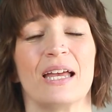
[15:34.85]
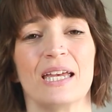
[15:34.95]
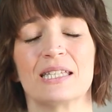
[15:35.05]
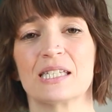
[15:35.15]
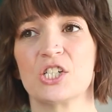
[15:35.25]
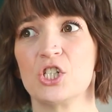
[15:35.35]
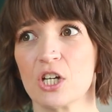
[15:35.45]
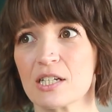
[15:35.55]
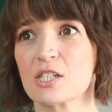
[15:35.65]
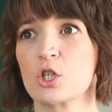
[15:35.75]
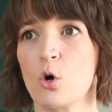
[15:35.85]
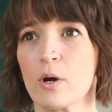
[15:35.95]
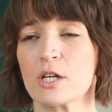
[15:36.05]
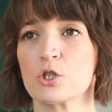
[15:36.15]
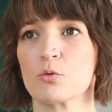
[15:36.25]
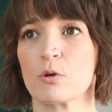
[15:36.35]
It's just going to